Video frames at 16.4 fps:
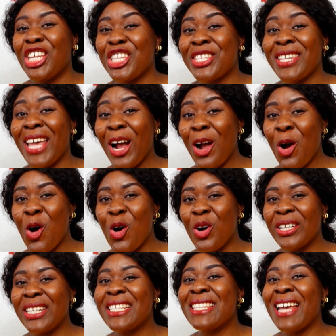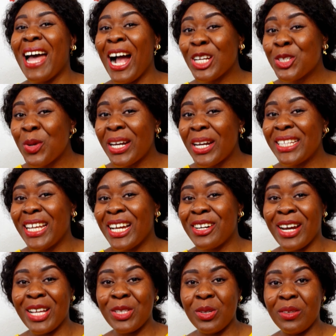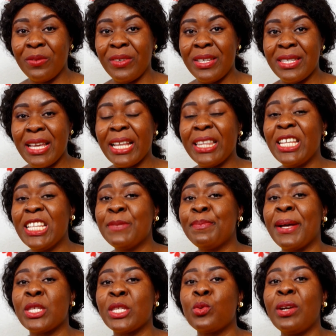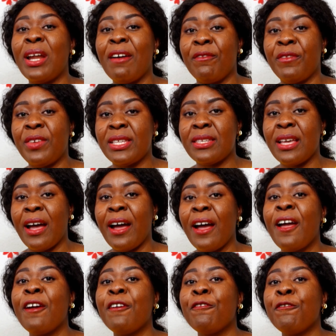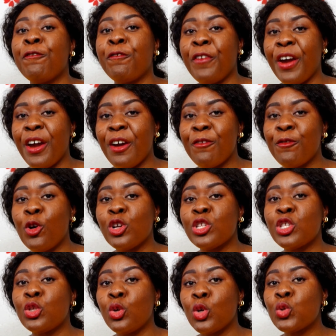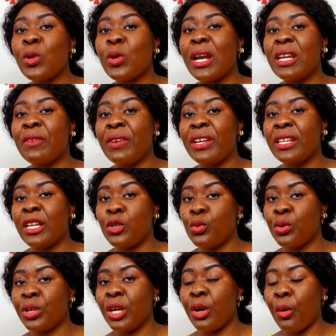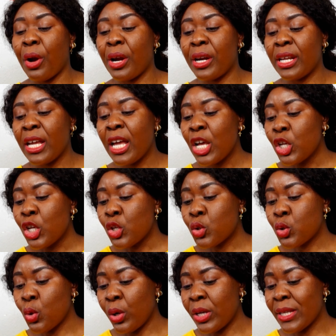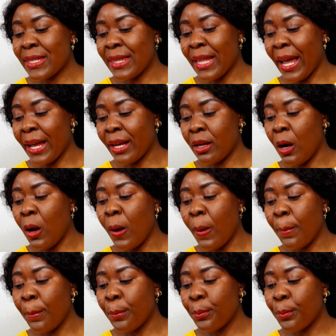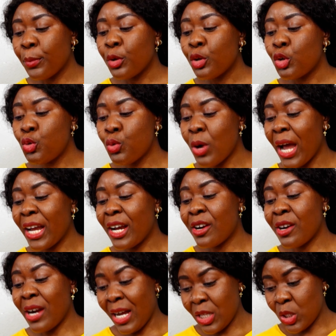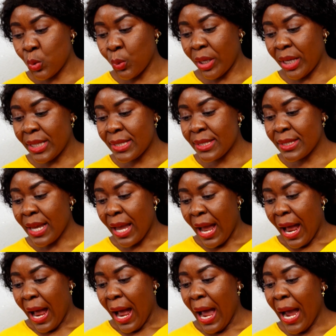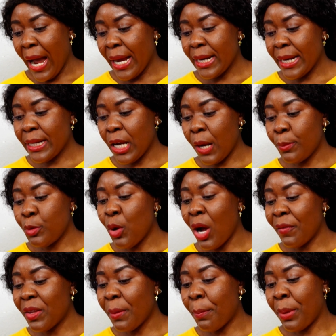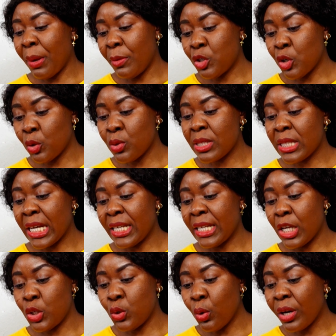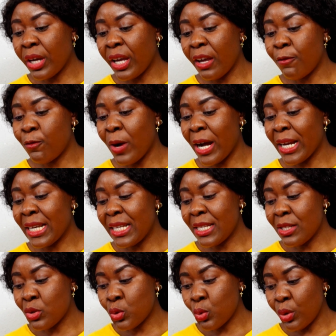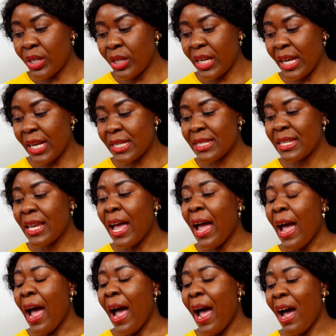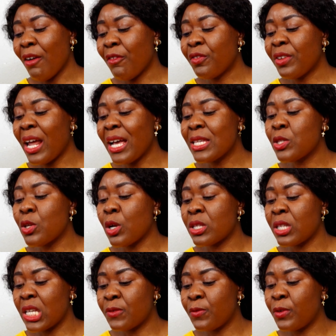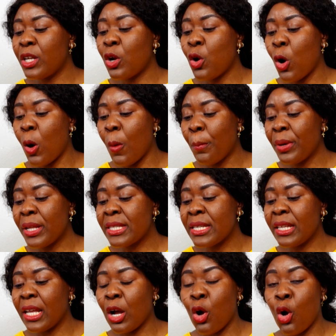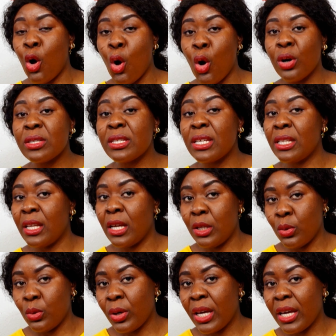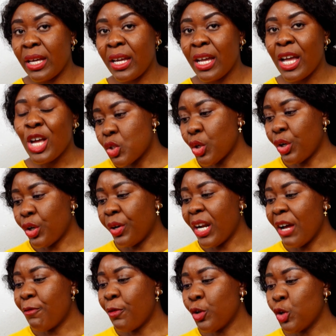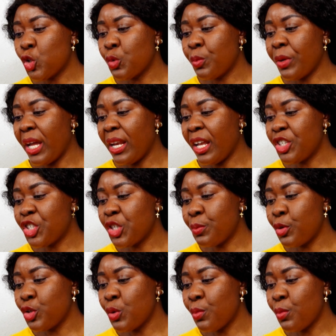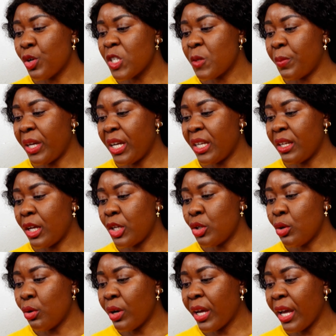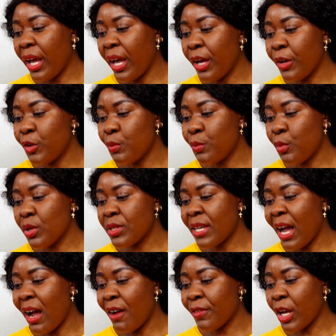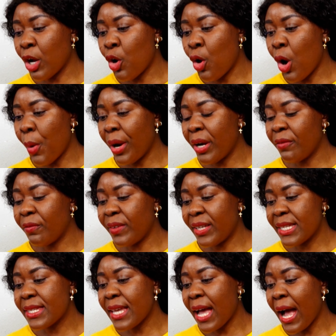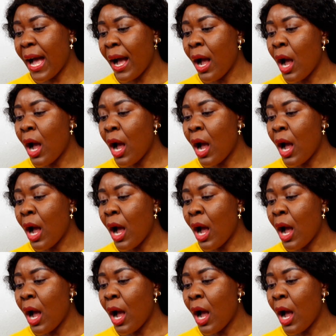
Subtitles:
second is actually the graduate visa. This particular visa favors those who are living in the UK already. So it's like you are a graduate and you have the permission to stay in the UK for at least 2 years after successfully completing a course in the UK. So in order for you to be eligible, you must be in the UK, you must have a current visa,